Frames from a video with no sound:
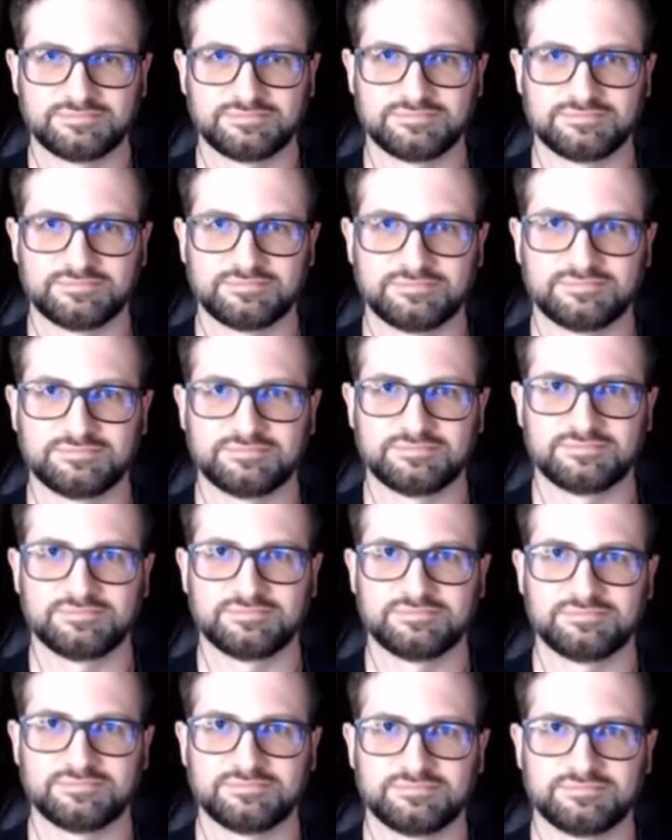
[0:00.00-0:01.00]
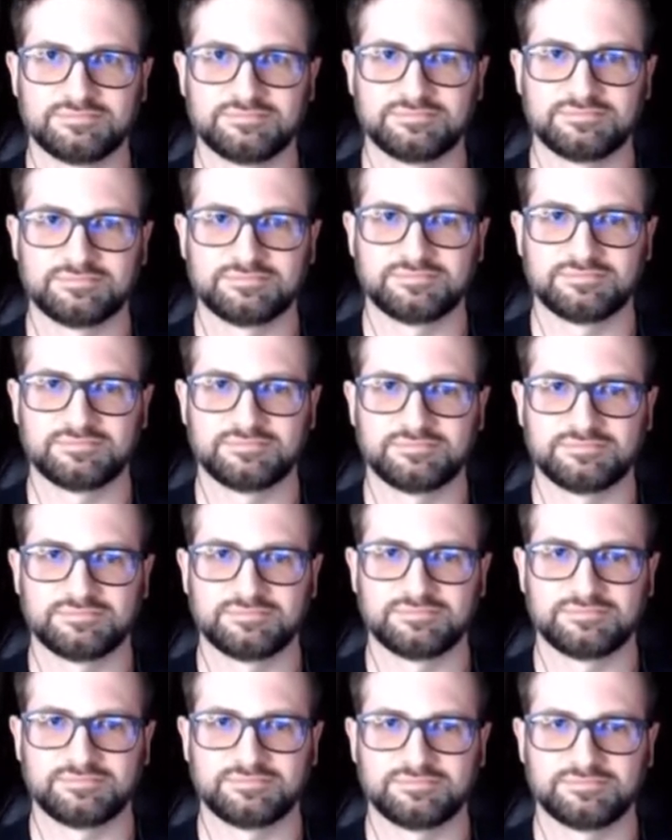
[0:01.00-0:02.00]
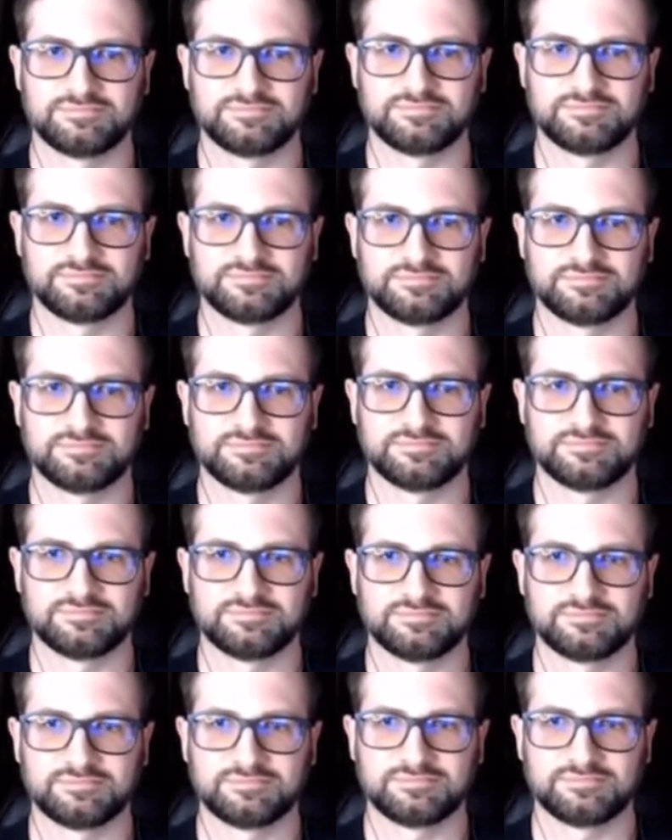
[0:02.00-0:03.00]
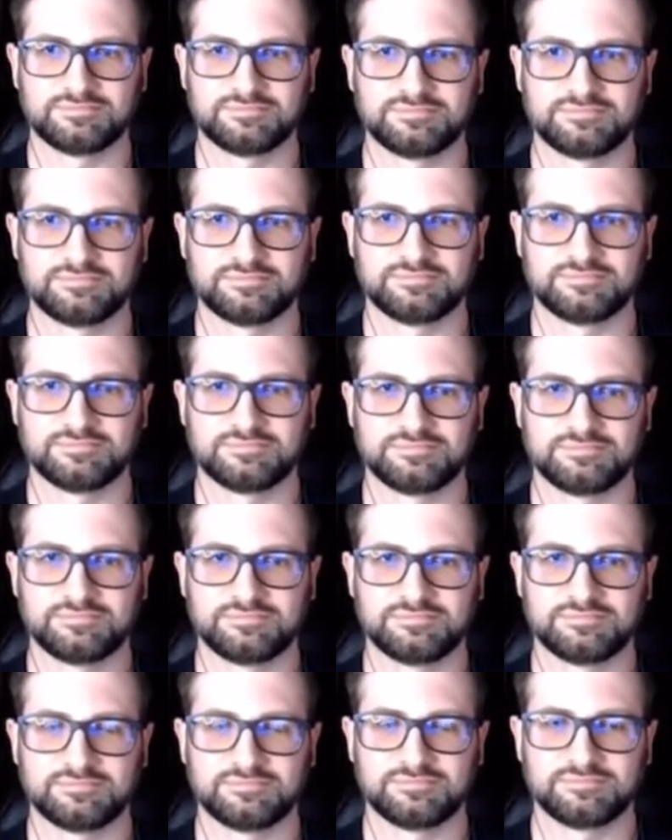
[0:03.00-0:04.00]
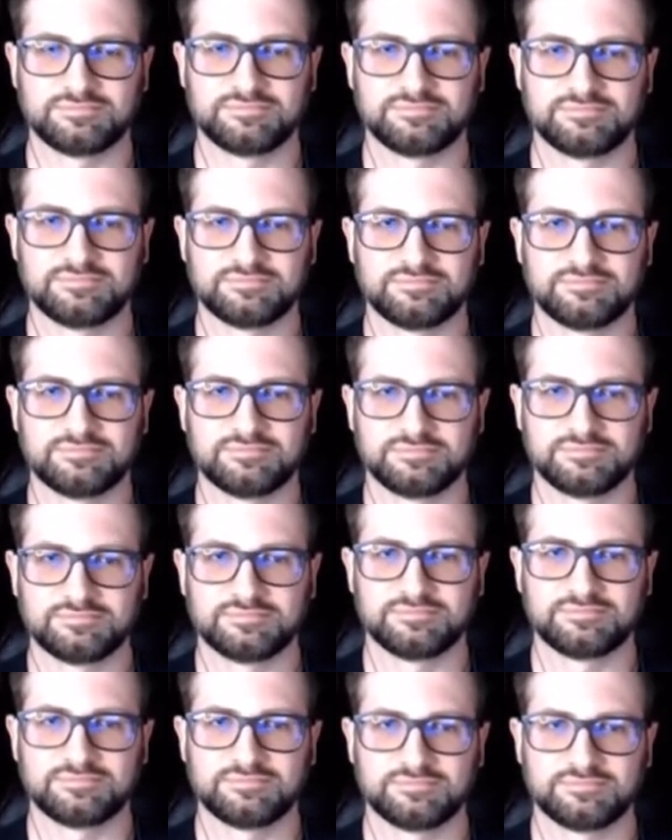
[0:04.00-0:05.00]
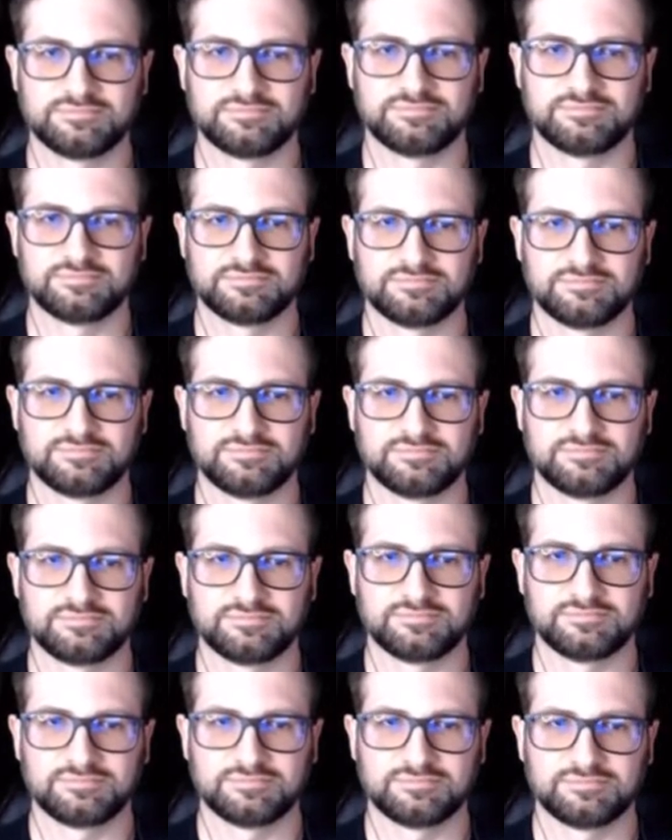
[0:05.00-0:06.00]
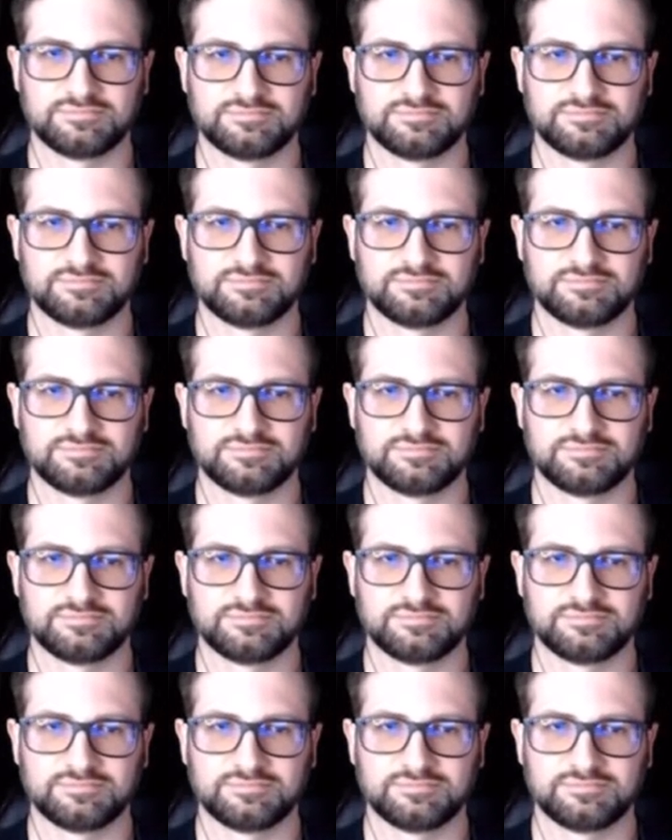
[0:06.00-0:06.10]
No words are spoken by the person on screen.